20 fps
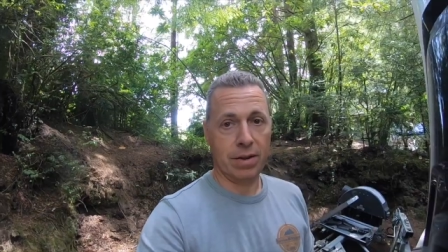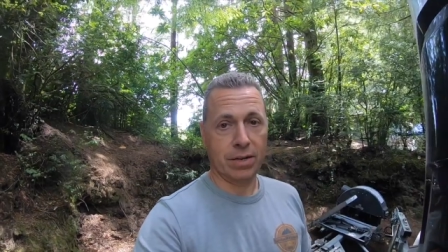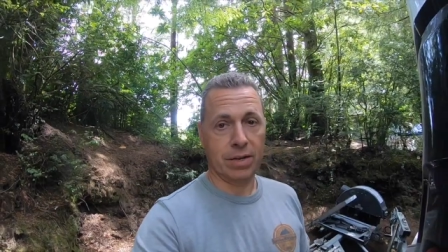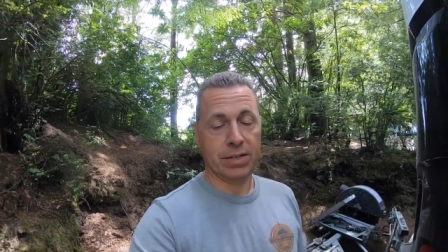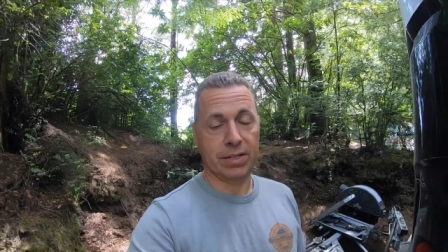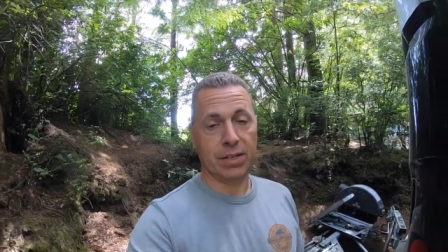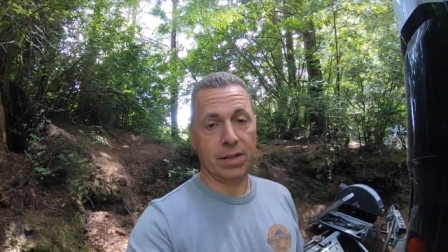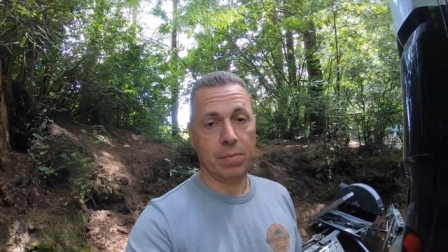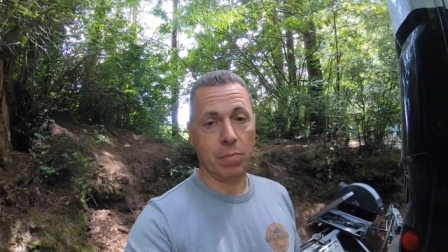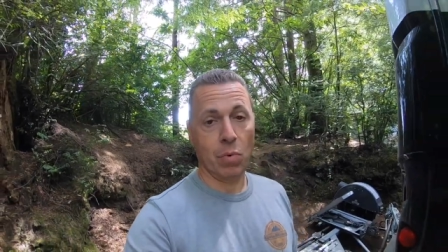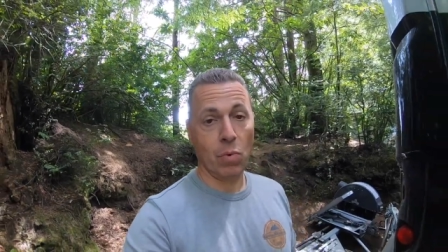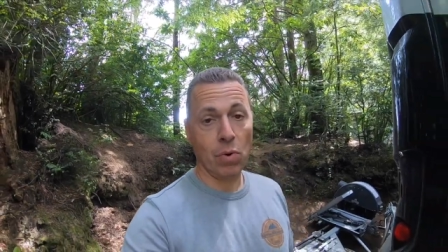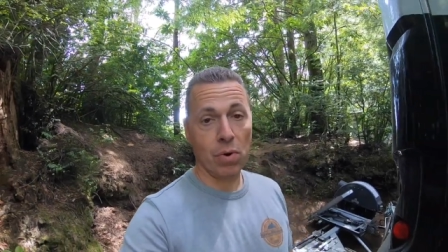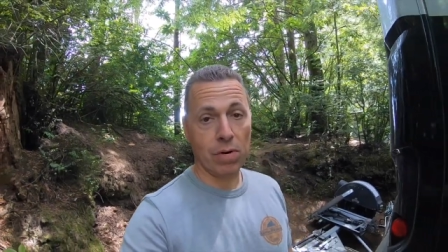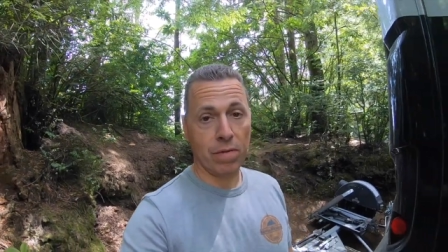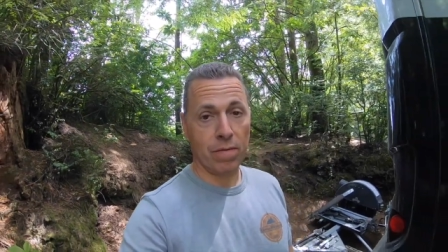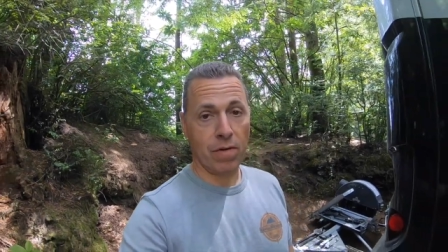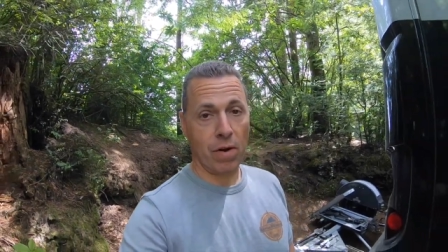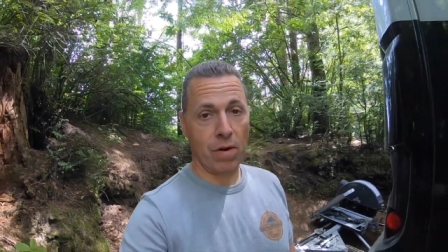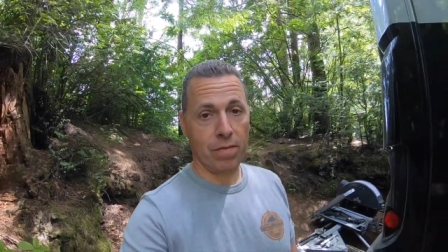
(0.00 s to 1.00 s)
to see
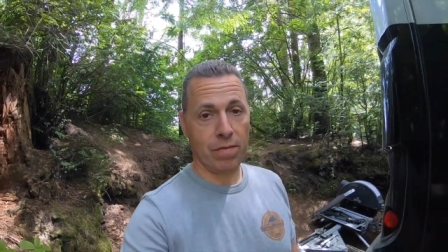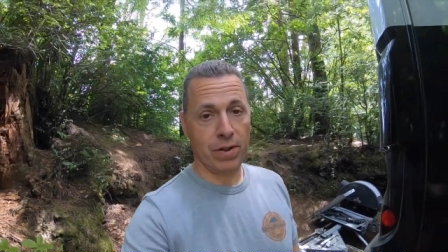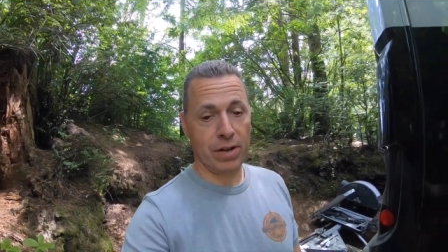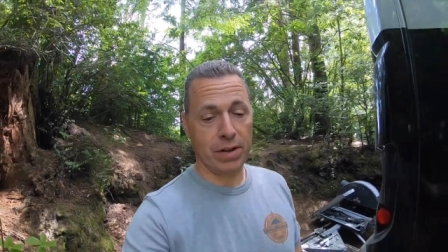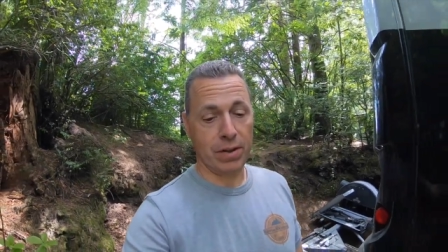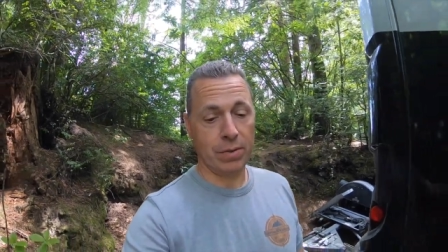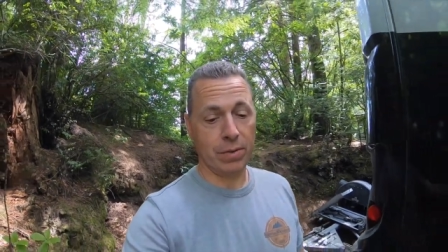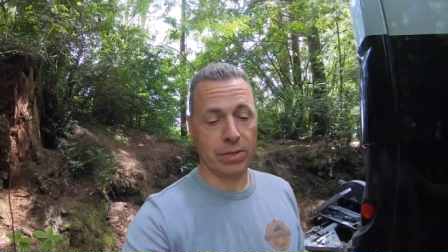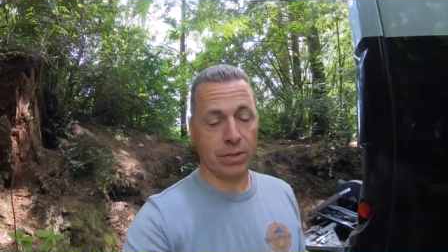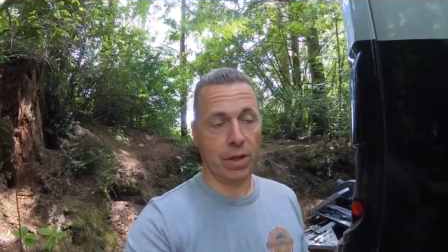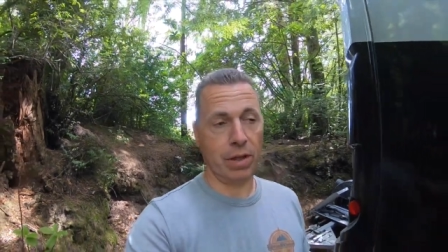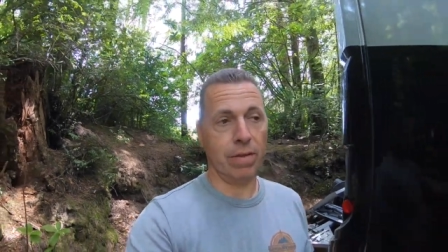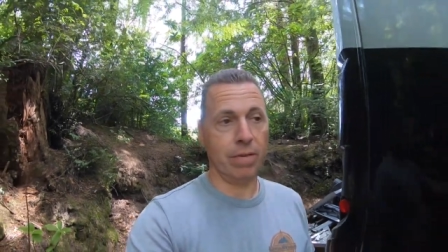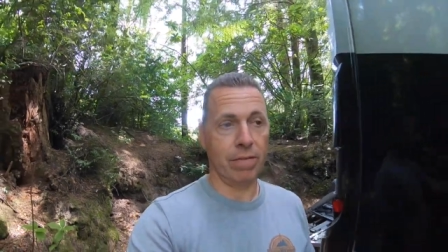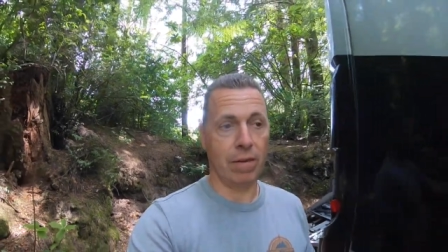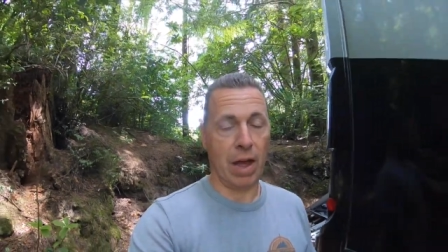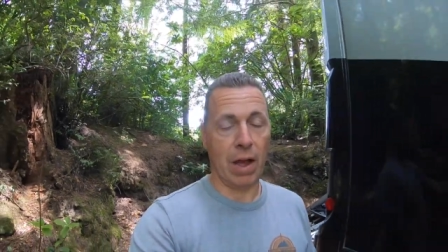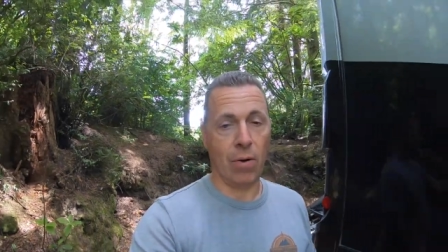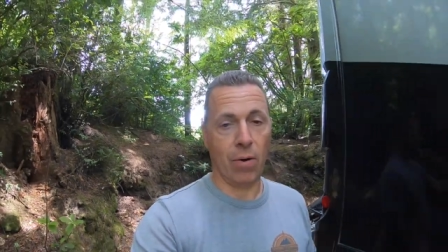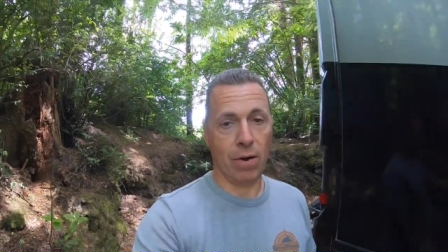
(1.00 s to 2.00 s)
more of our videos
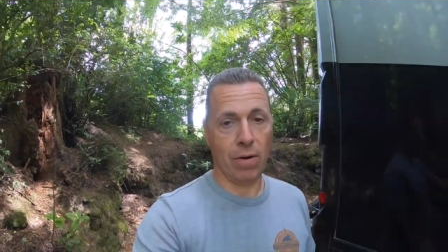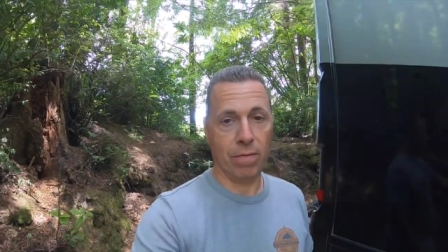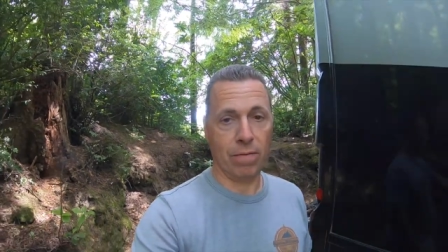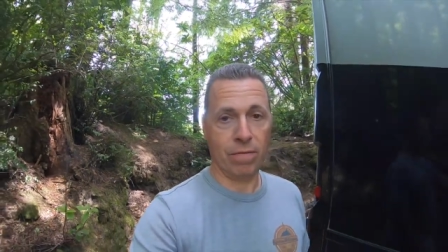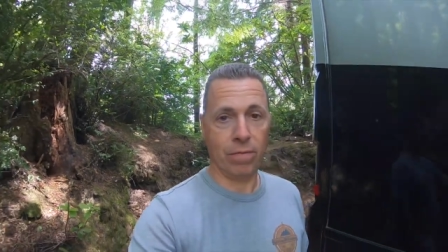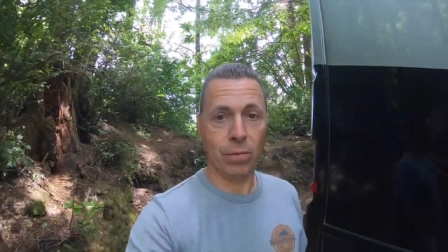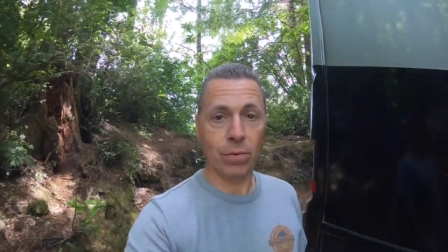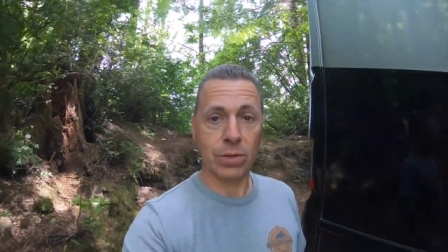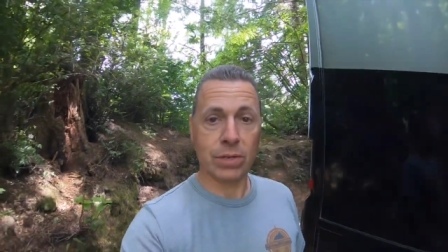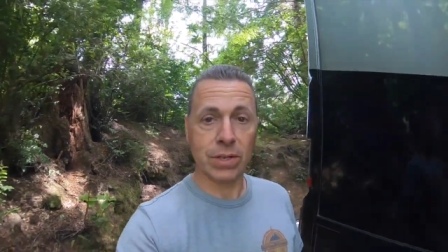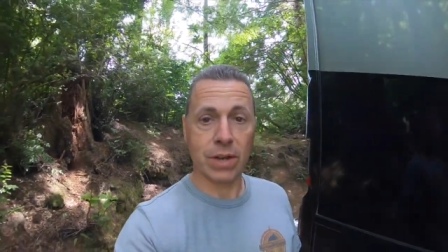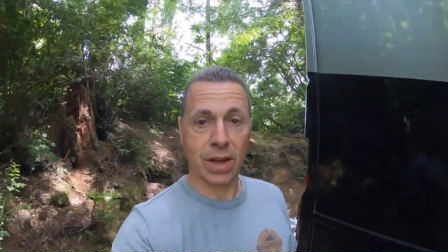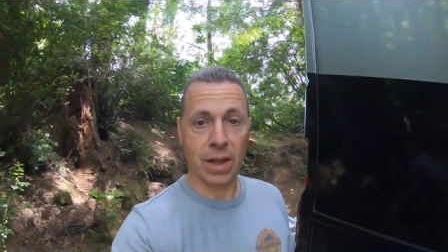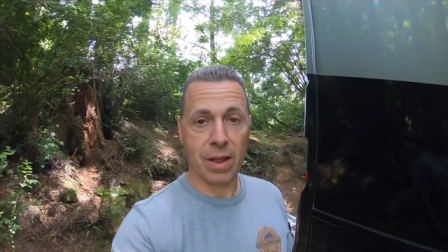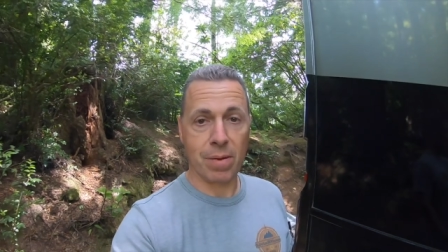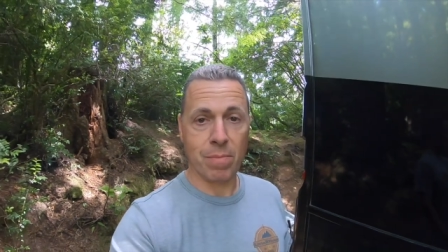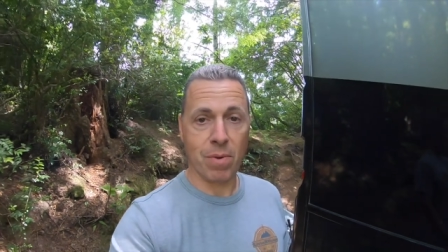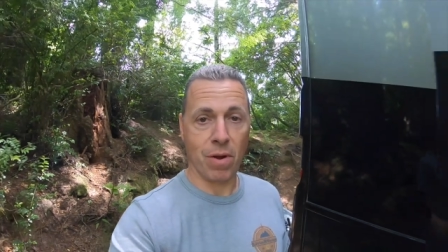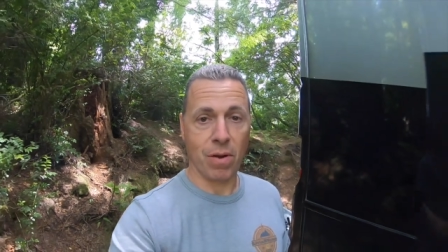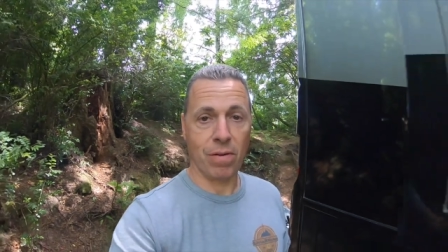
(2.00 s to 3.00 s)
of our
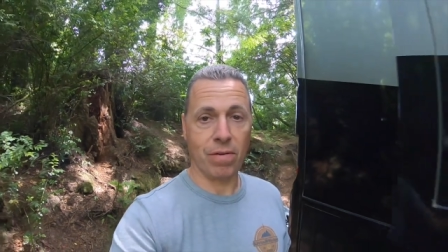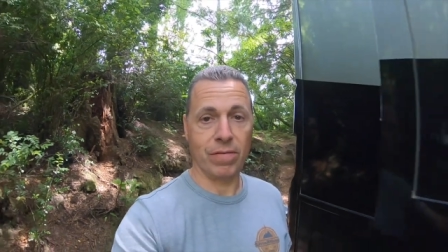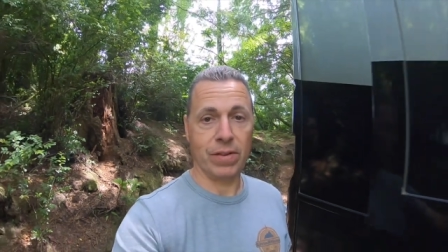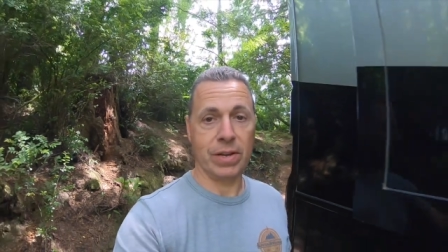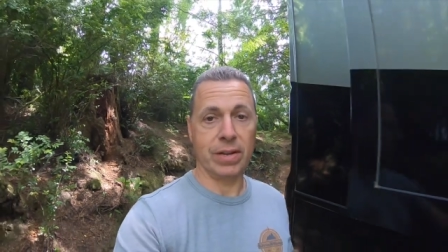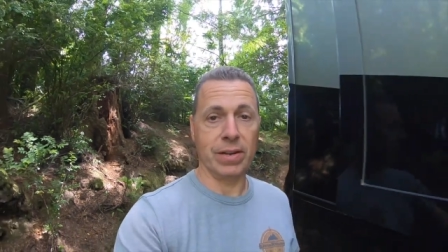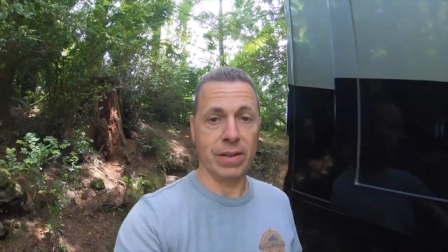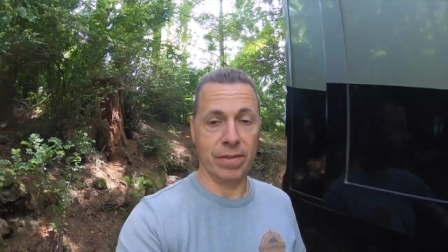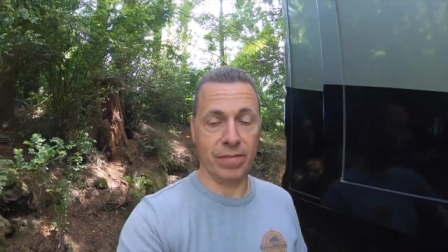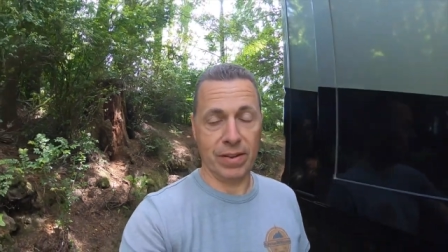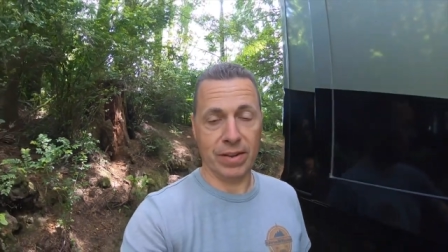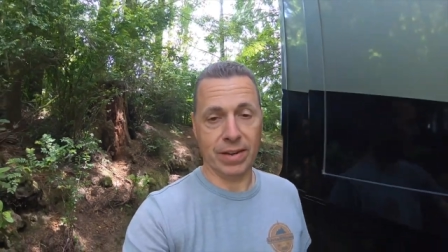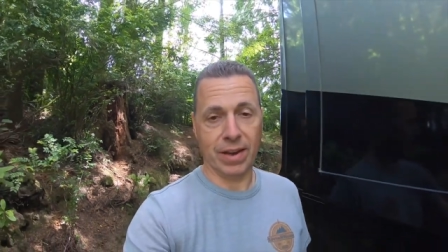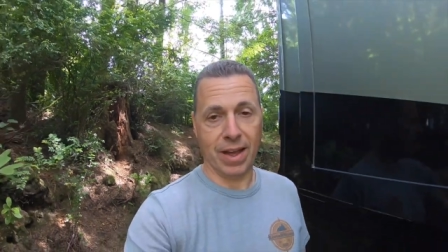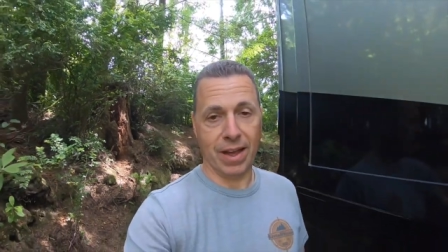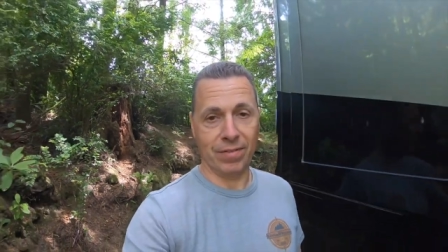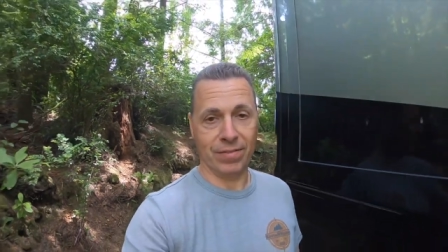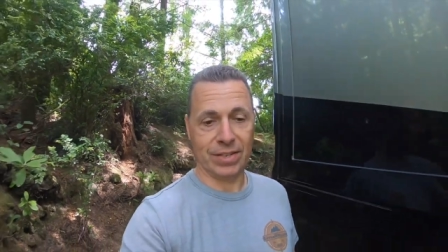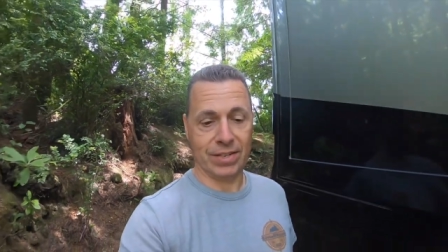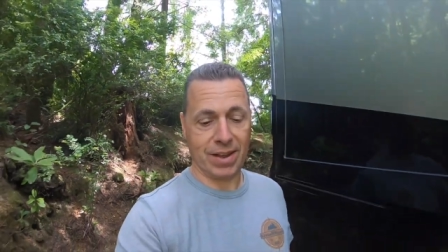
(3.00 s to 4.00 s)
full-time RV living
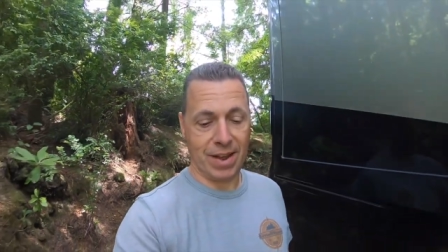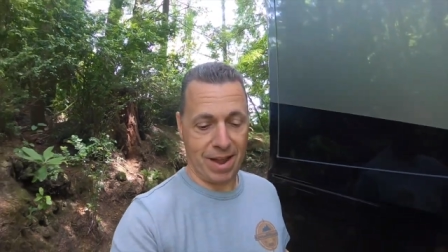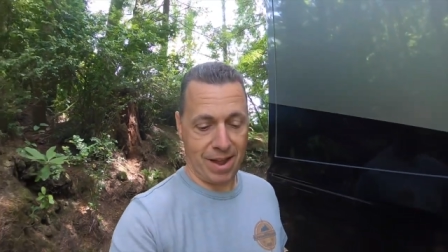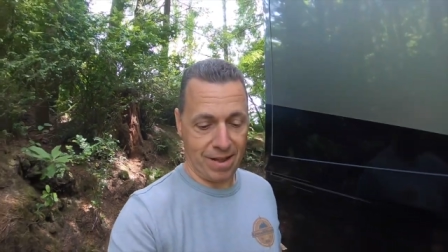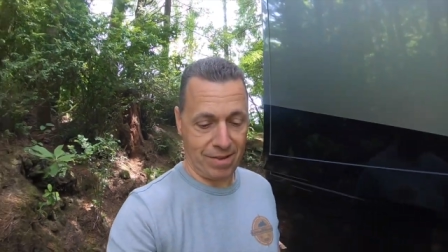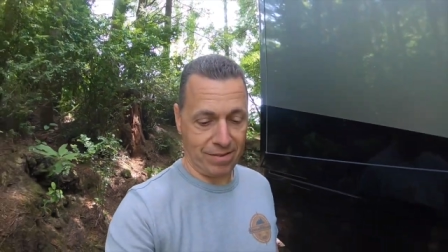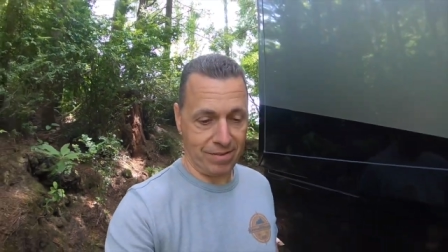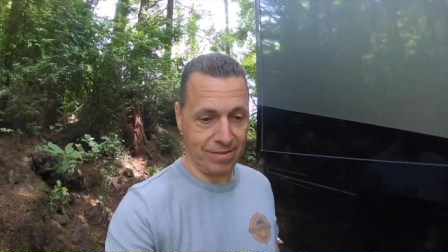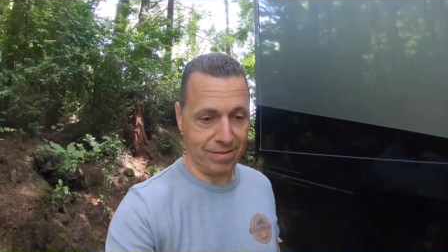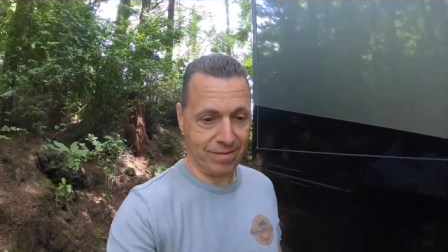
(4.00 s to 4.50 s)
lifestyle.